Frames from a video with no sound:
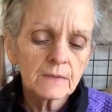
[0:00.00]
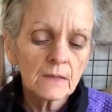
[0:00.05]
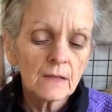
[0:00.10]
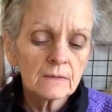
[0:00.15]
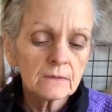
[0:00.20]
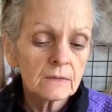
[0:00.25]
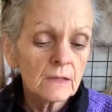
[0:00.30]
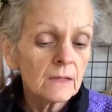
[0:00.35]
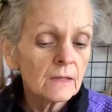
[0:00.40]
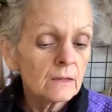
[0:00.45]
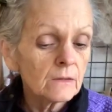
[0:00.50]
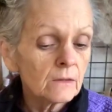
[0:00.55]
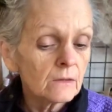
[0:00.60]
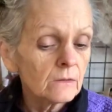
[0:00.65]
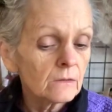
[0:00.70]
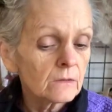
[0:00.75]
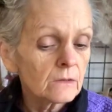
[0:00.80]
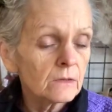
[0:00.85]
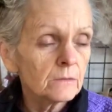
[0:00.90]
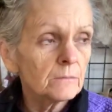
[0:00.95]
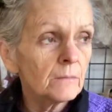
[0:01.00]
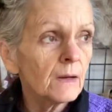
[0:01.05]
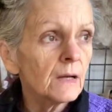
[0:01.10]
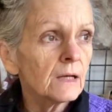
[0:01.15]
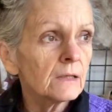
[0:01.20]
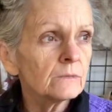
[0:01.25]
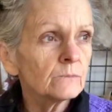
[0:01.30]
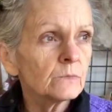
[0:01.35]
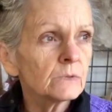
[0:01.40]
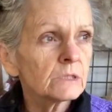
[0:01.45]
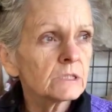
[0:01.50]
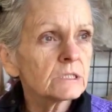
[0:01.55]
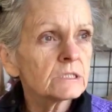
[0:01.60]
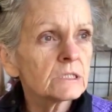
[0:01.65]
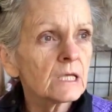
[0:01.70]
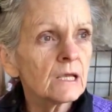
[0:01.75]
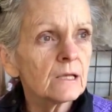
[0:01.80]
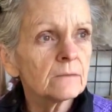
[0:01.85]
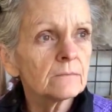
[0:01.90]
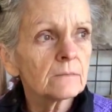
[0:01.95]
They're combined with the
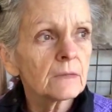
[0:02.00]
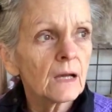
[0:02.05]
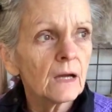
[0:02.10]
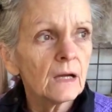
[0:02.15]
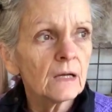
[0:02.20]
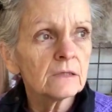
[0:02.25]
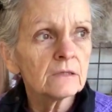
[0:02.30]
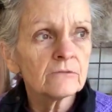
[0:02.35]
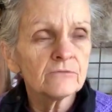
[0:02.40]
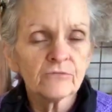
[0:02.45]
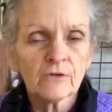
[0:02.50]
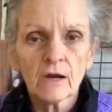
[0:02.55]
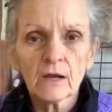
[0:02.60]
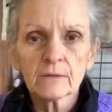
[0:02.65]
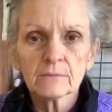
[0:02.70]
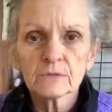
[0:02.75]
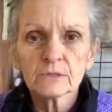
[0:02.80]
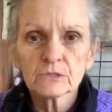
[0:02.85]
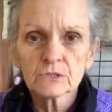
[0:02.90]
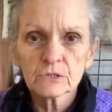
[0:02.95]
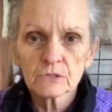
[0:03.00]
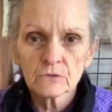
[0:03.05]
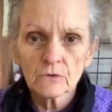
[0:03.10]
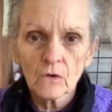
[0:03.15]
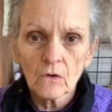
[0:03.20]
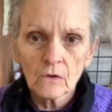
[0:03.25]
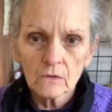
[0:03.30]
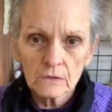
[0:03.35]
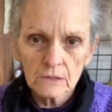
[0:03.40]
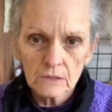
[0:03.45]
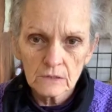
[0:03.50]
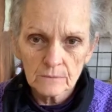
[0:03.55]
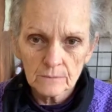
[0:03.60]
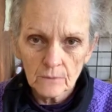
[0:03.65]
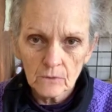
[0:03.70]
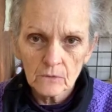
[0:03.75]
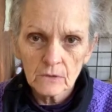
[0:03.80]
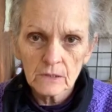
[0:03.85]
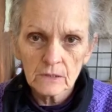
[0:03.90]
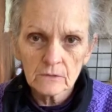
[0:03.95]
same kind of fibers. They're all kid
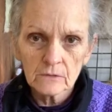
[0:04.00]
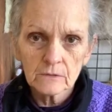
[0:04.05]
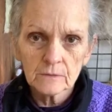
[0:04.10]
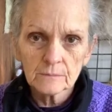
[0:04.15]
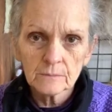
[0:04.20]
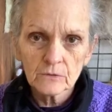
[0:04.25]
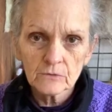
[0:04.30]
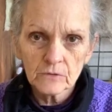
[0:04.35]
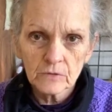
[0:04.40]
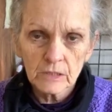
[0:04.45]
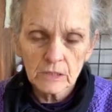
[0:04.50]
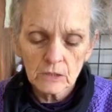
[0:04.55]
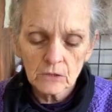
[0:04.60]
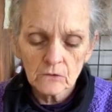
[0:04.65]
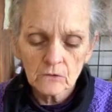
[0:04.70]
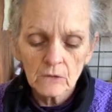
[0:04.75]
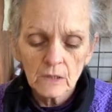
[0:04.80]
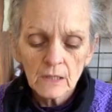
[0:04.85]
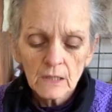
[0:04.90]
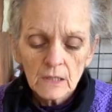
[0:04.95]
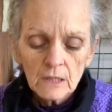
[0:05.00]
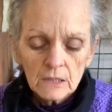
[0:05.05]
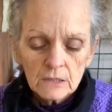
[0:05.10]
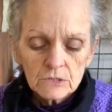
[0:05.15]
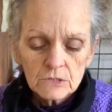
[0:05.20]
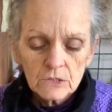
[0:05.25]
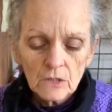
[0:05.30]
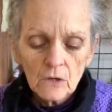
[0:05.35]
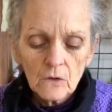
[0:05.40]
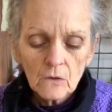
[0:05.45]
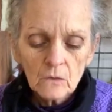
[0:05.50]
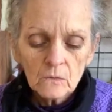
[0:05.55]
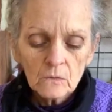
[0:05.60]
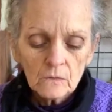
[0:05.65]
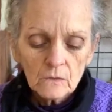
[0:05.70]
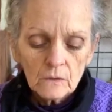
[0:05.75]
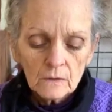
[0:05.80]
mohair and merino. So